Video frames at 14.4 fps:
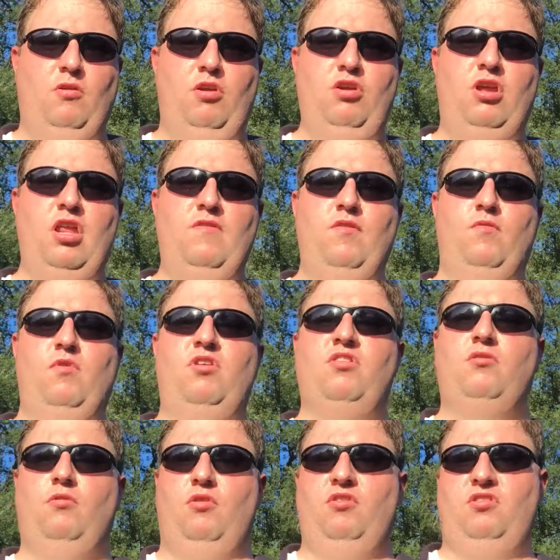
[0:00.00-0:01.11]
or you could even
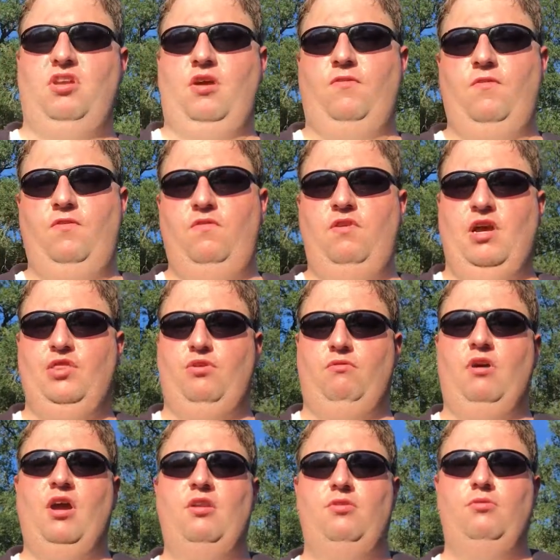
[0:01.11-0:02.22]
restore stuff if you've got the
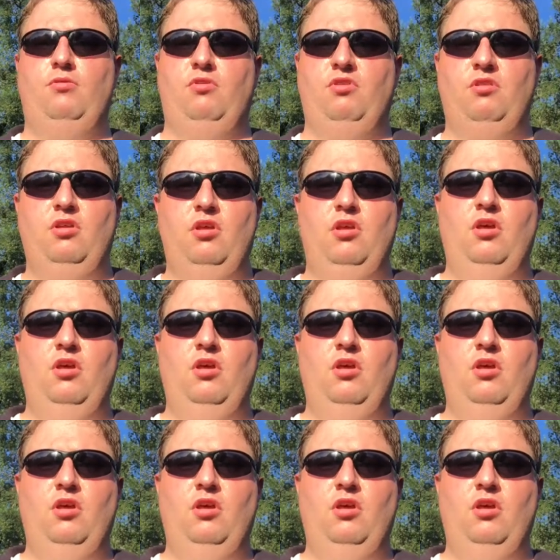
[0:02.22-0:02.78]
right tools.